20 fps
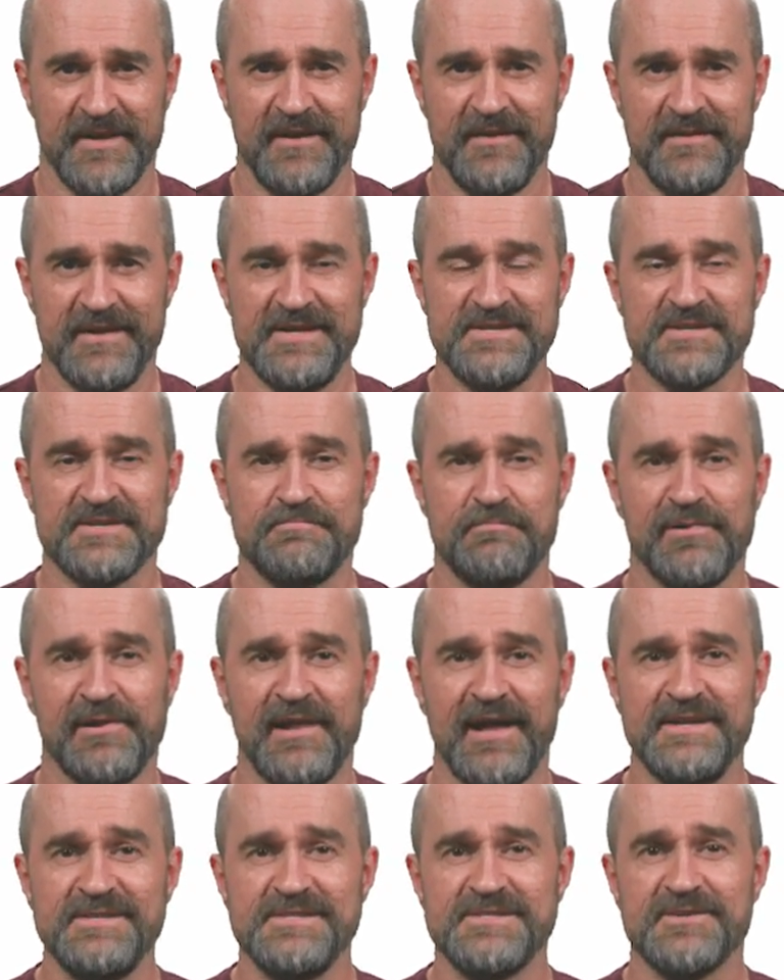These are
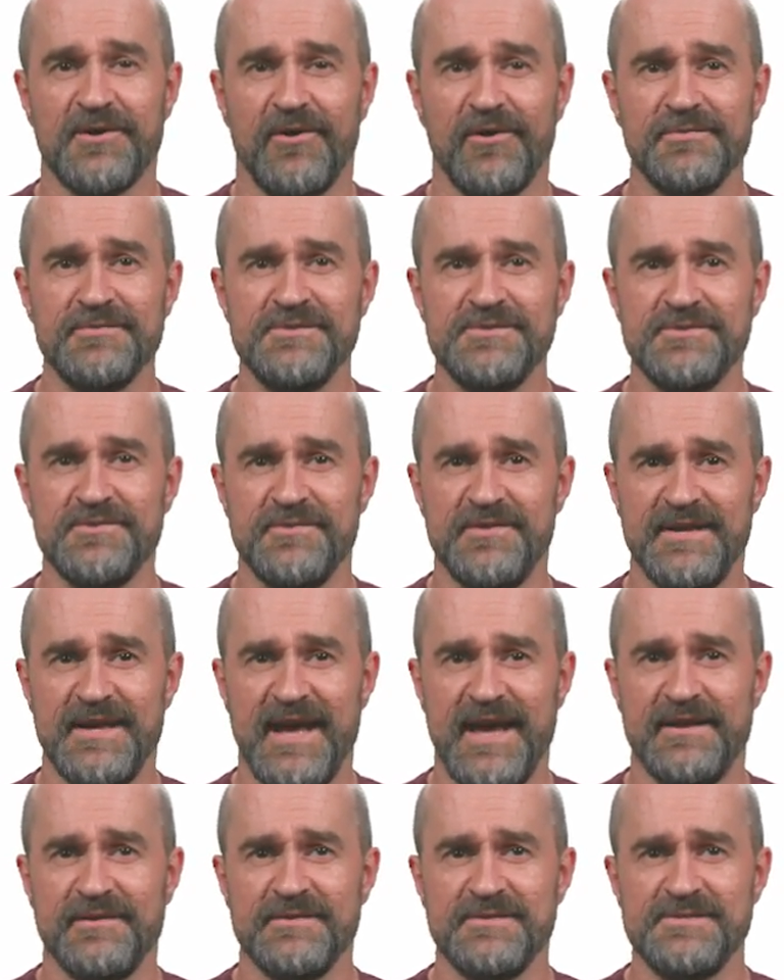placed onto the
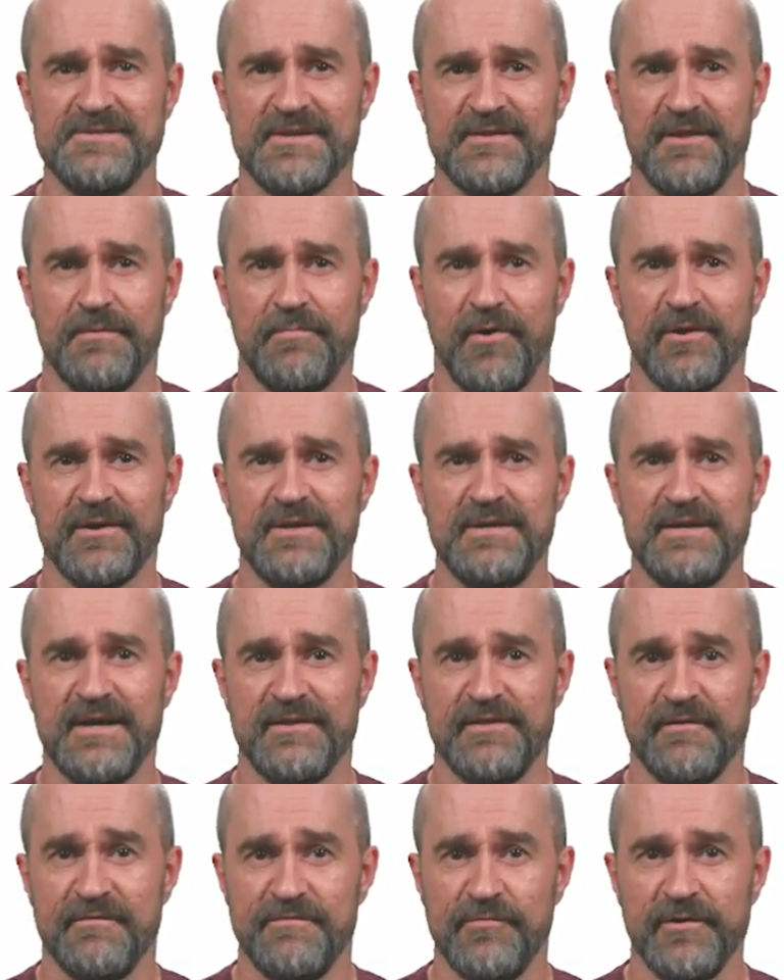headers and the body
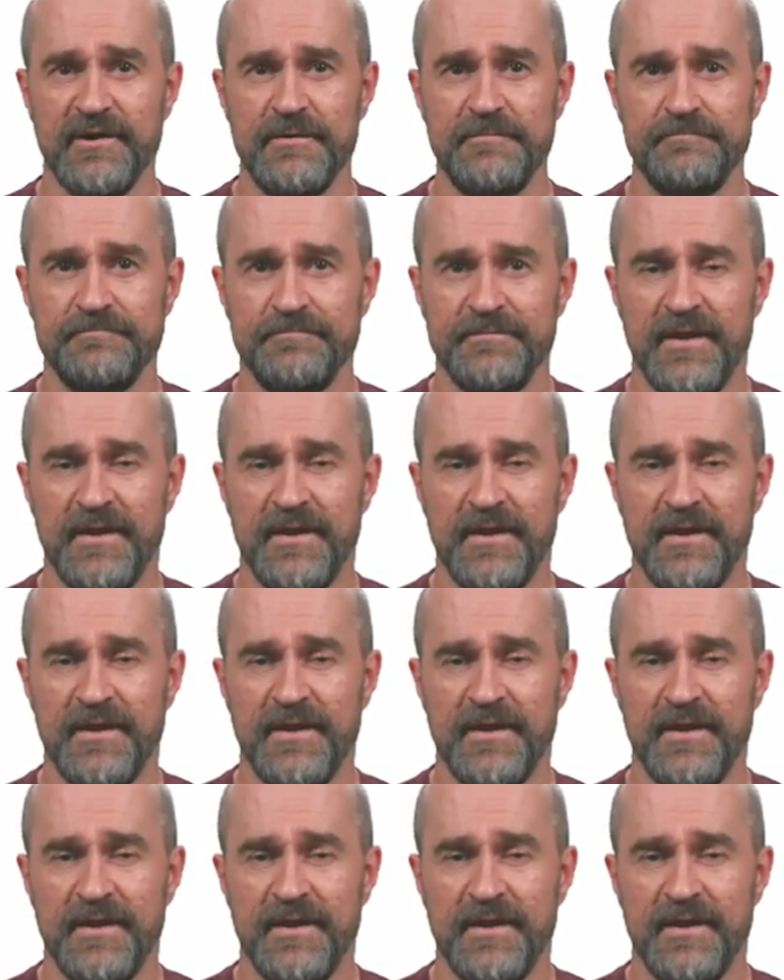and the footer,